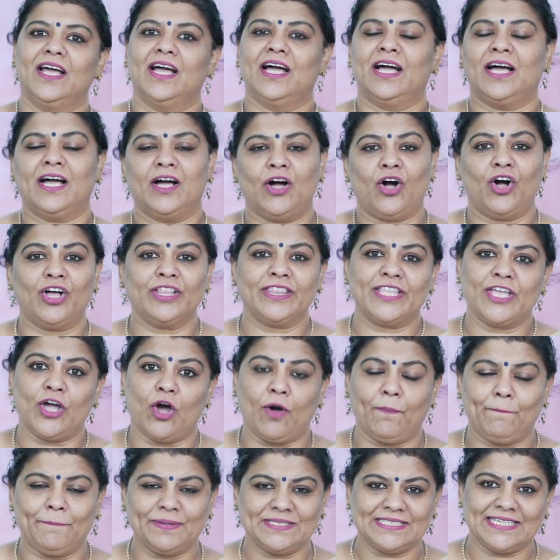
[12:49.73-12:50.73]
on the
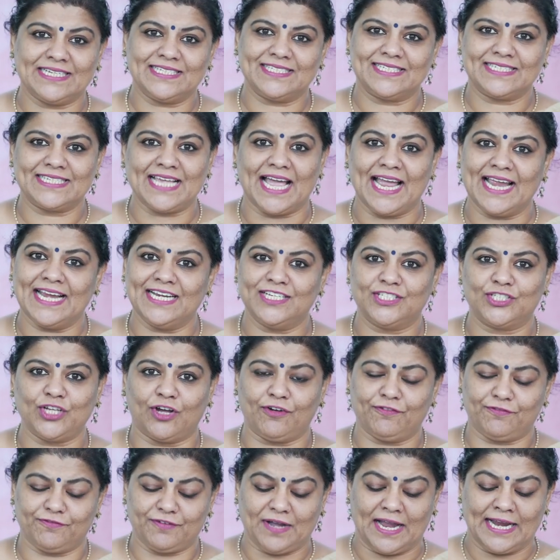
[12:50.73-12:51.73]
opposite sides
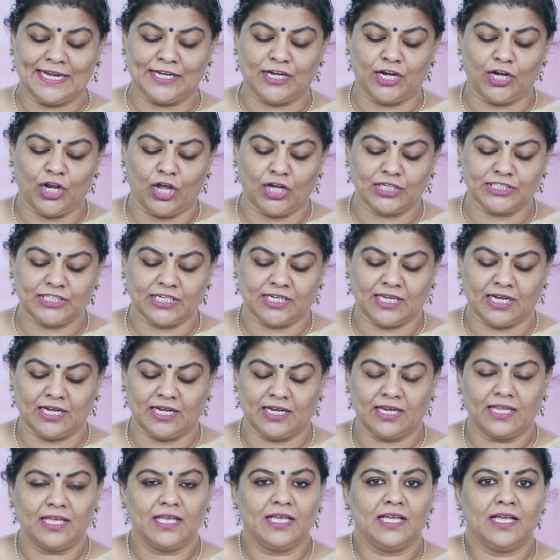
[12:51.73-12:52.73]
of
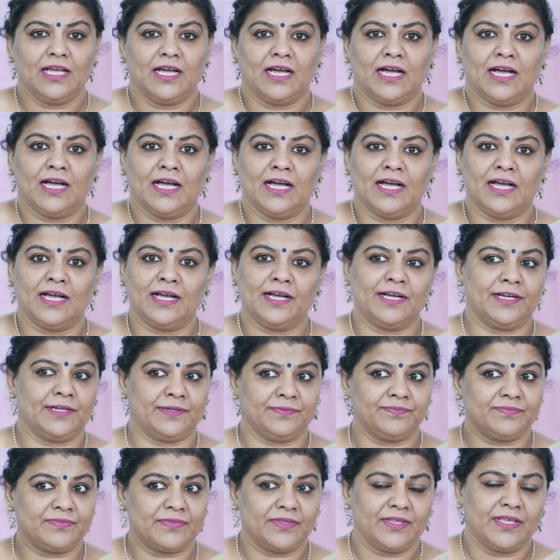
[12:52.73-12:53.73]
ideological
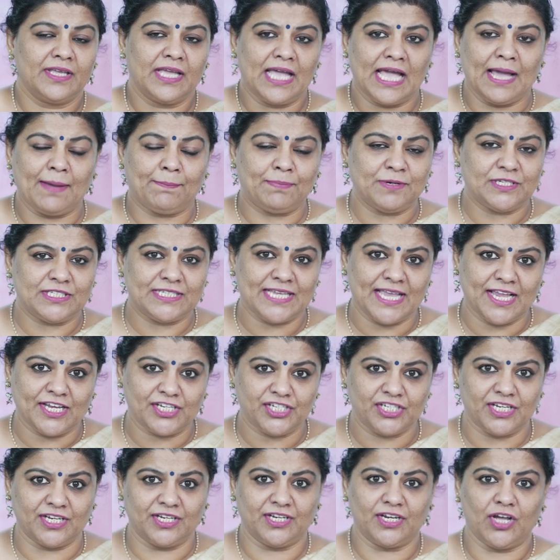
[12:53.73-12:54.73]

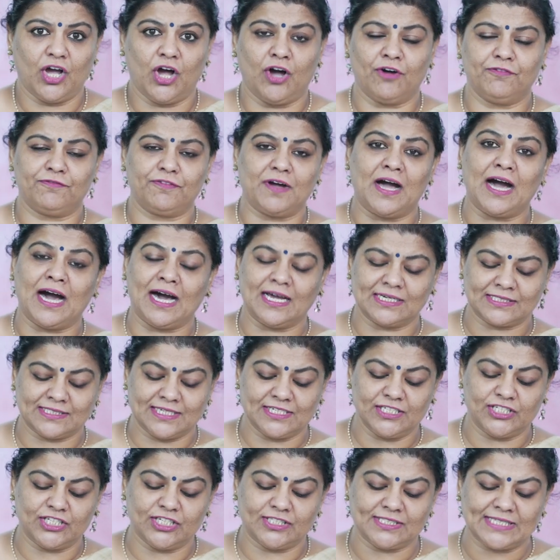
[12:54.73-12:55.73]
appreciation of art
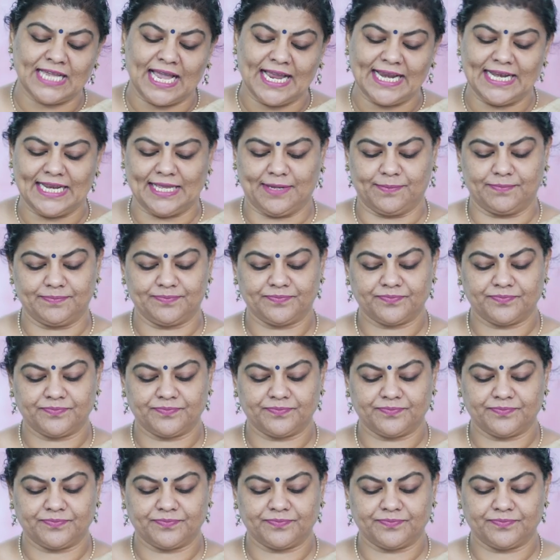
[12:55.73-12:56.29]
and society.